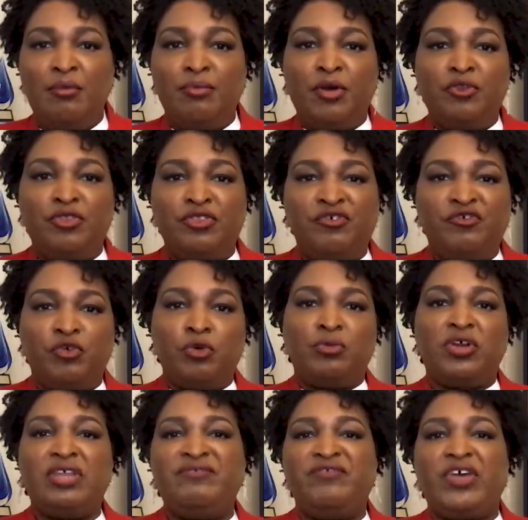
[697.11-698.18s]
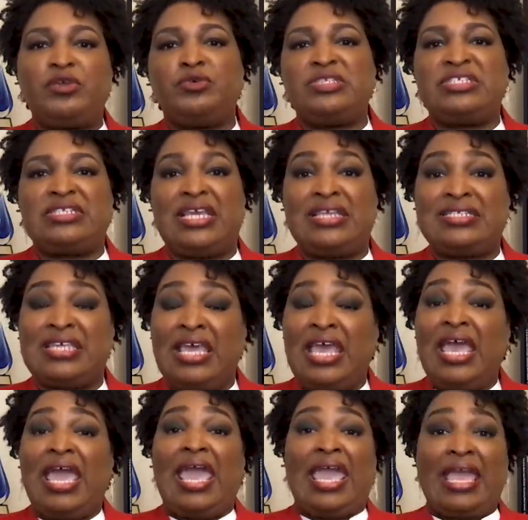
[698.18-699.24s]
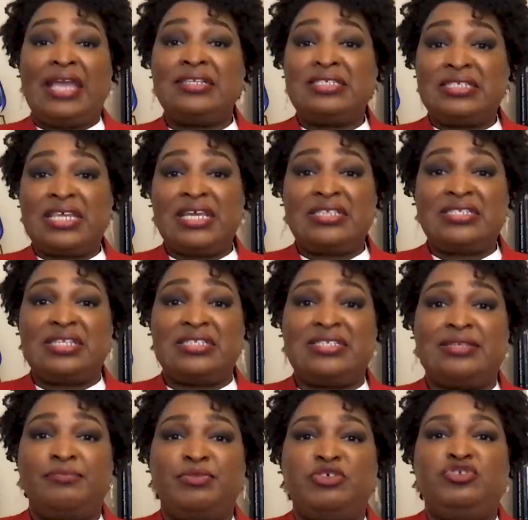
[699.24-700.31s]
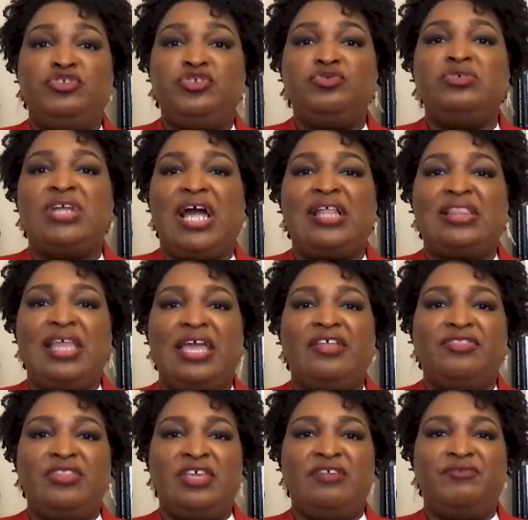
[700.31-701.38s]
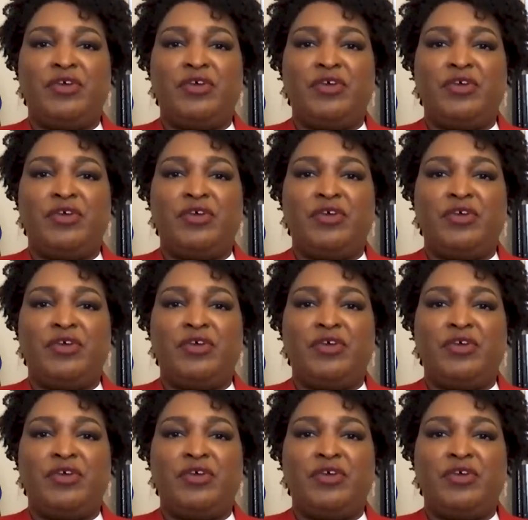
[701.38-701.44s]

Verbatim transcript: both the former Confederate states and states that simply do not like the